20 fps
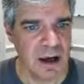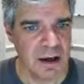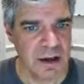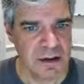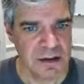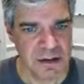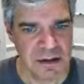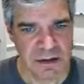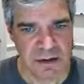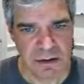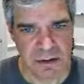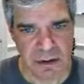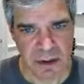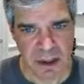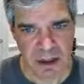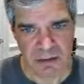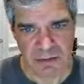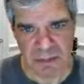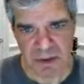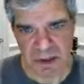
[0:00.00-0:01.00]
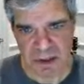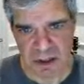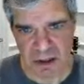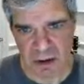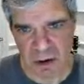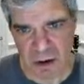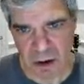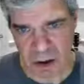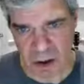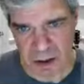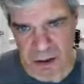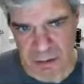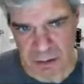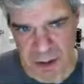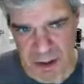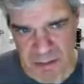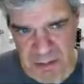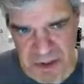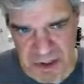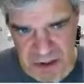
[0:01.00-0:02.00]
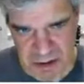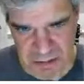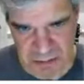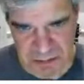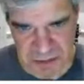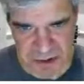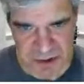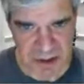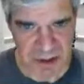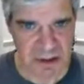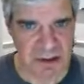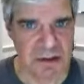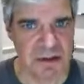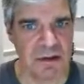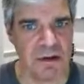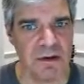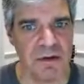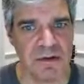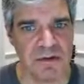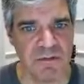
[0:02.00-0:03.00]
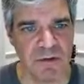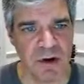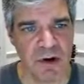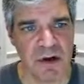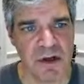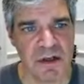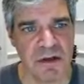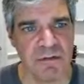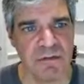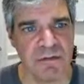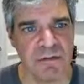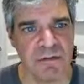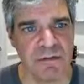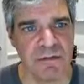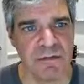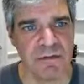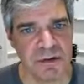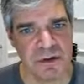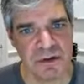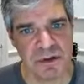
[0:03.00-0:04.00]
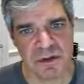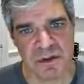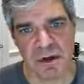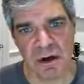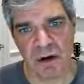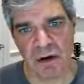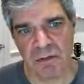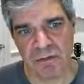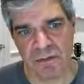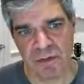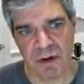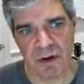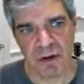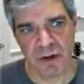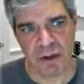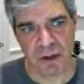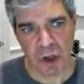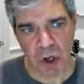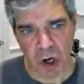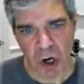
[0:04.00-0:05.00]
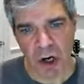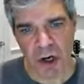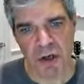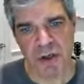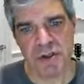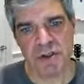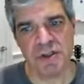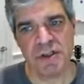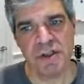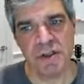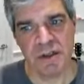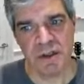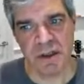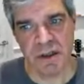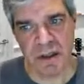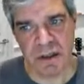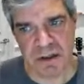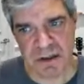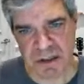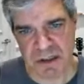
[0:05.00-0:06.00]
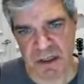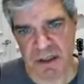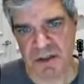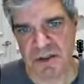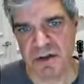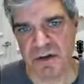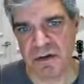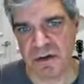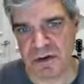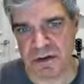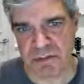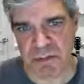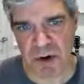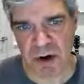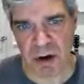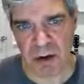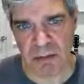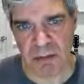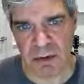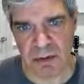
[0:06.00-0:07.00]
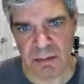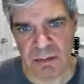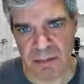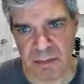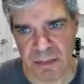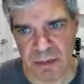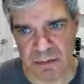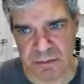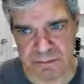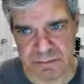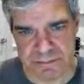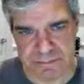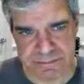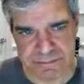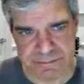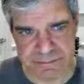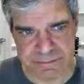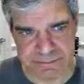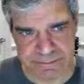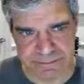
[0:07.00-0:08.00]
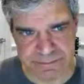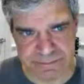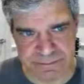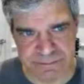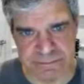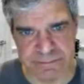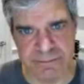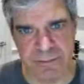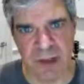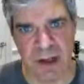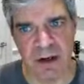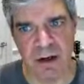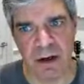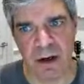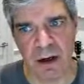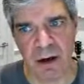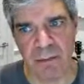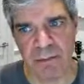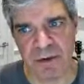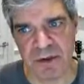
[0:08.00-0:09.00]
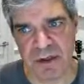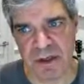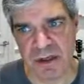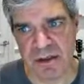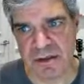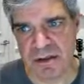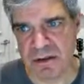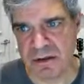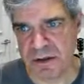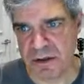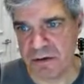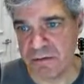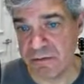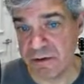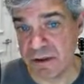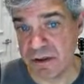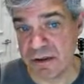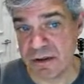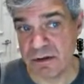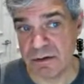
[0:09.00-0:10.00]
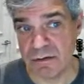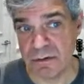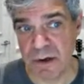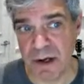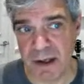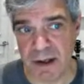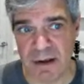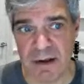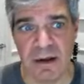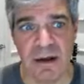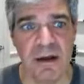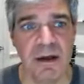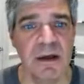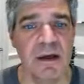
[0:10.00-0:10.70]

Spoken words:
Considered NP hard or NP complete. So it's very difficult to solve a large instance of this problem in a computationally efficient way.